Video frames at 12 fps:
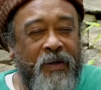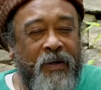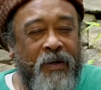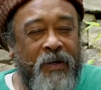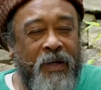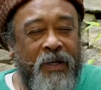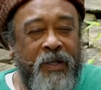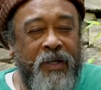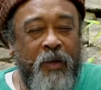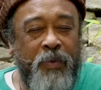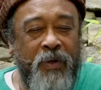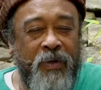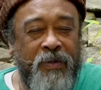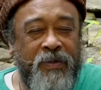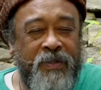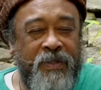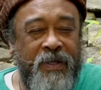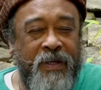on a deeper
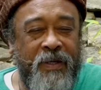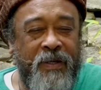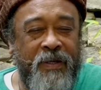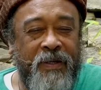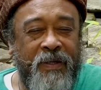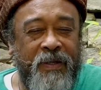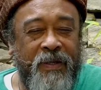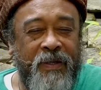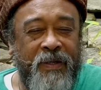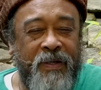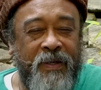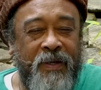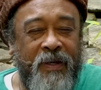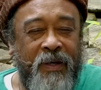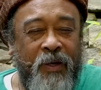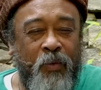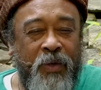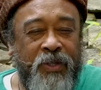seeing
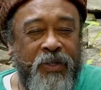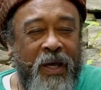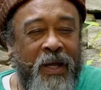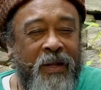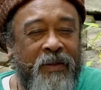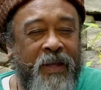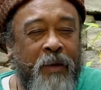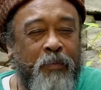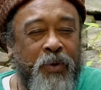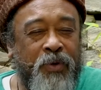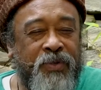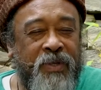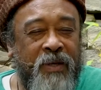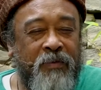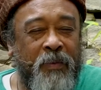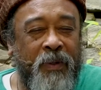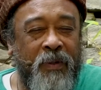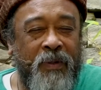in which anything
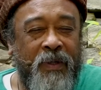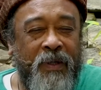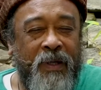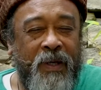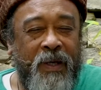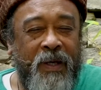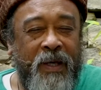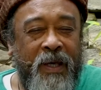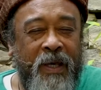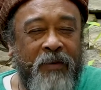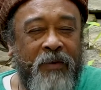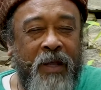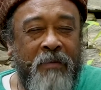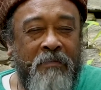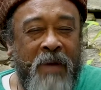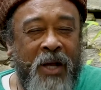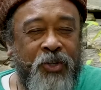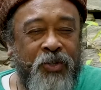perceivable, even
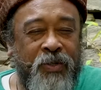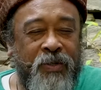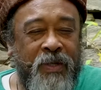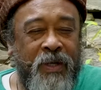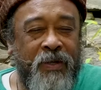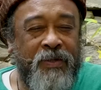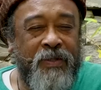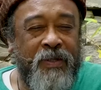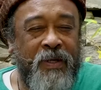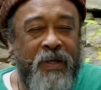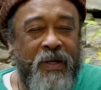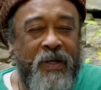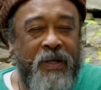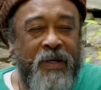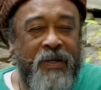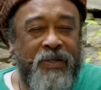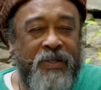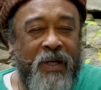imagined things,
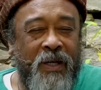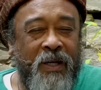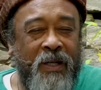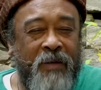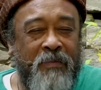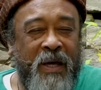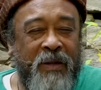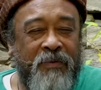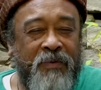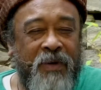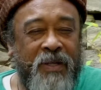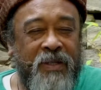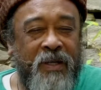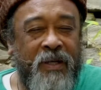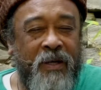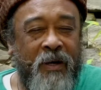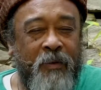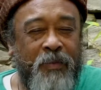subtly manifest
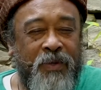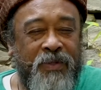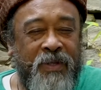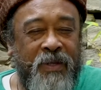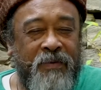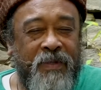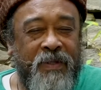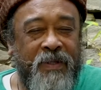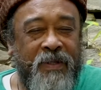and are perceived.